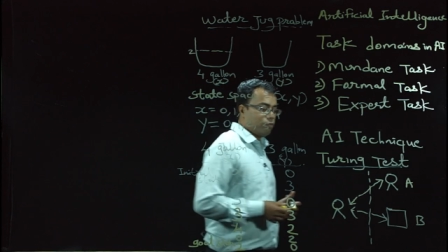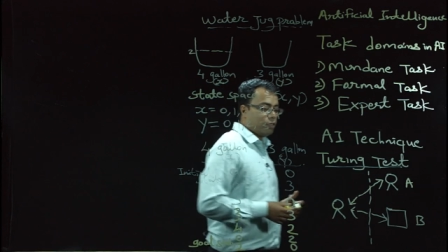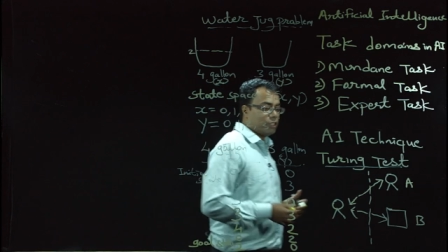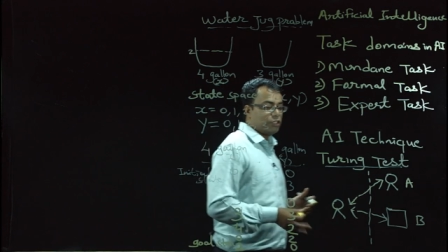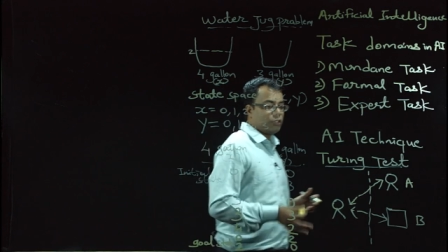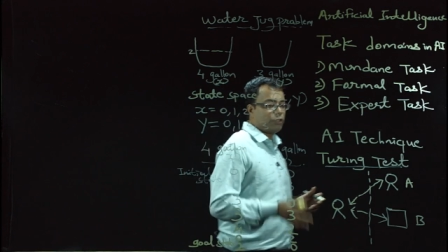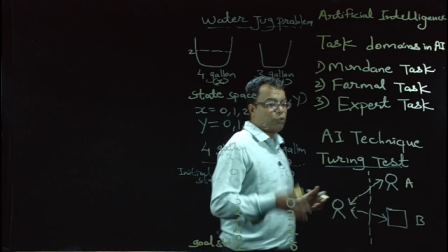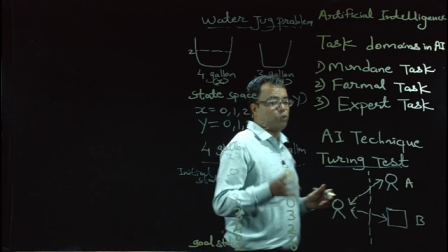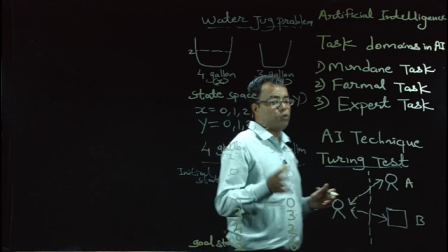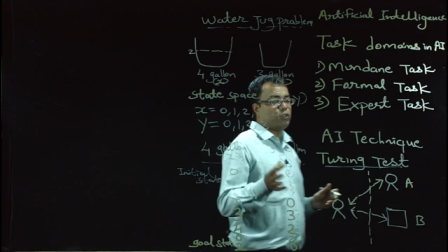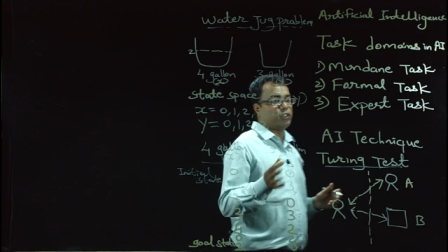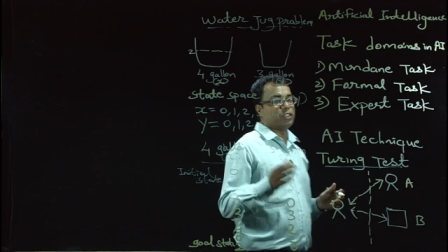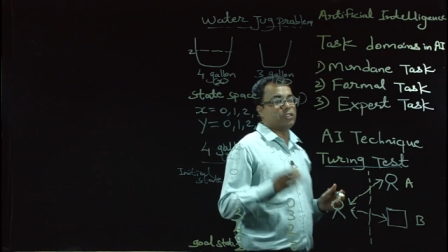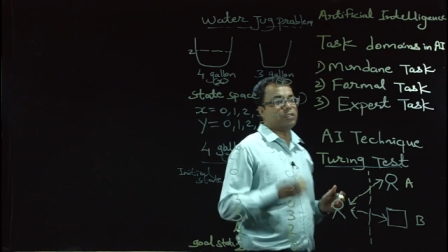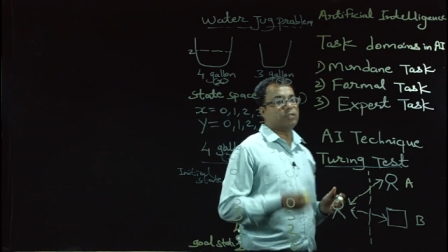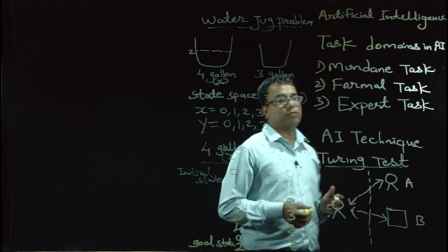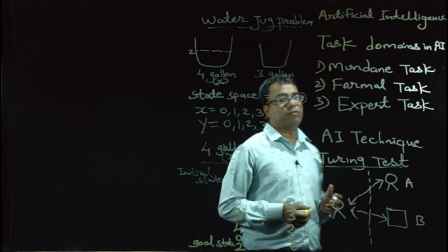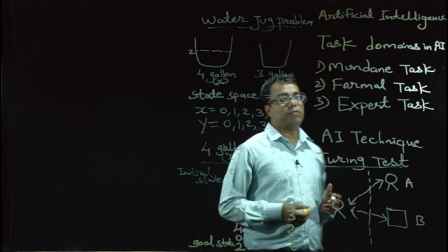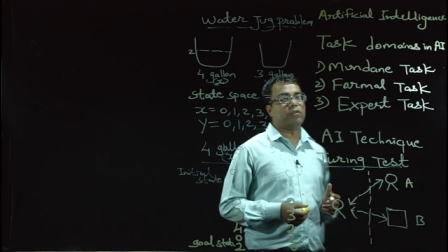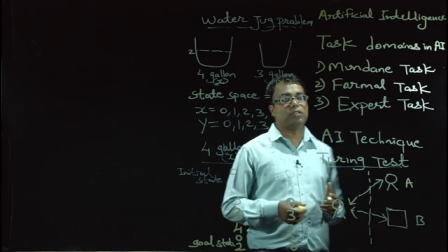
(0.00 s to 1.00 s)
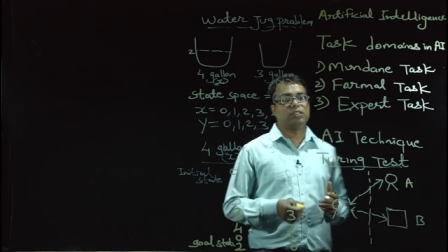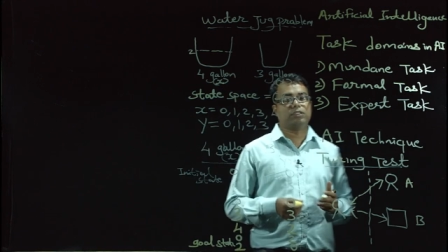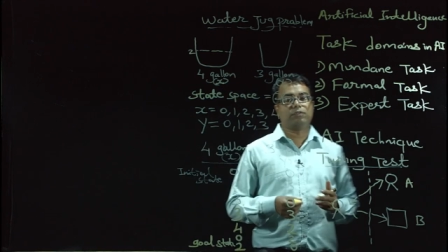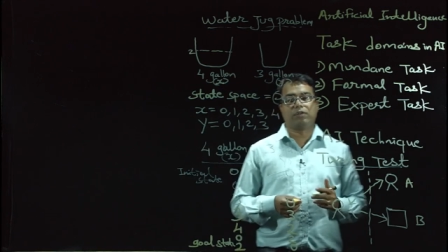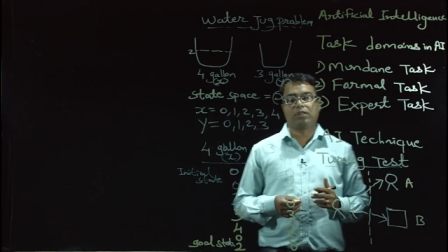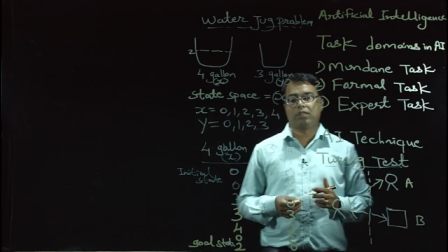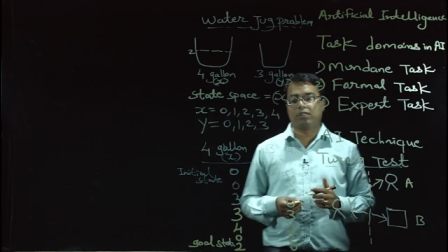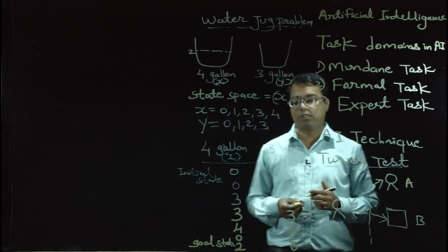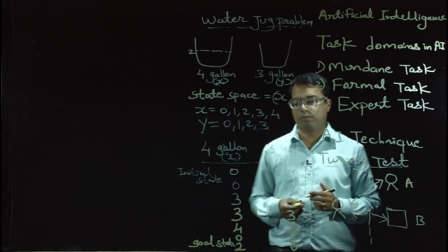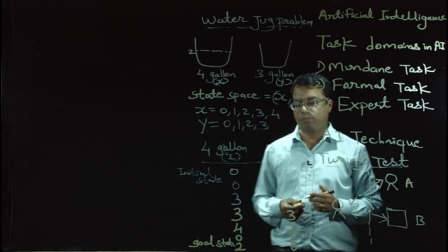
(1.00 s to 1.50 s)
one solution for this
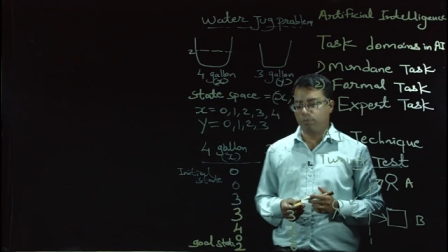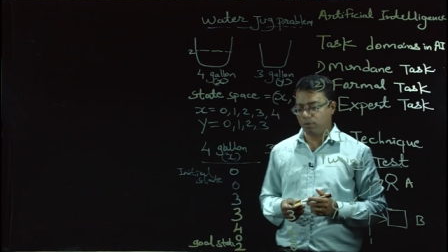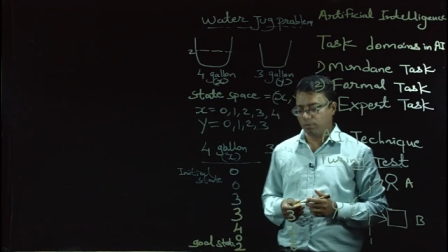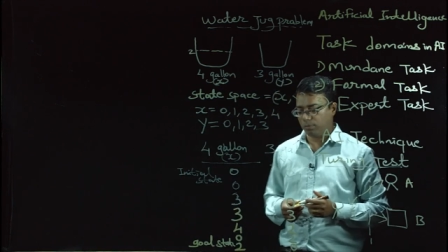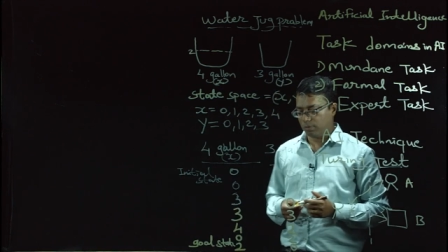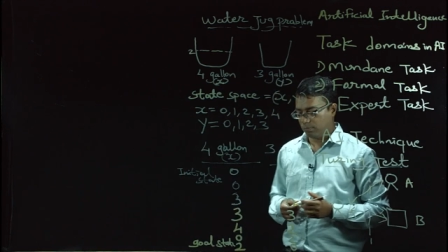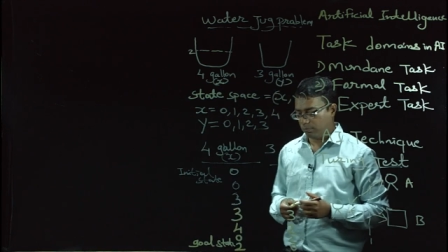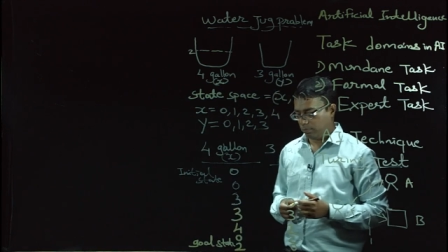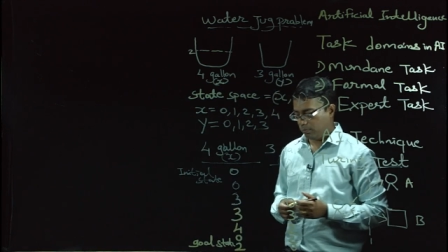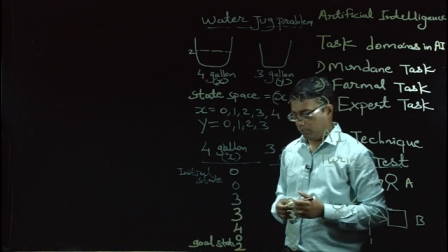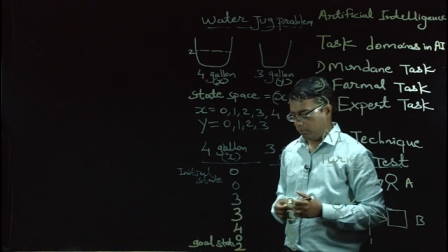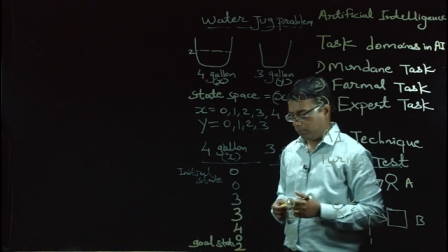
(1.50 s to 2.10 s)
water jug problem.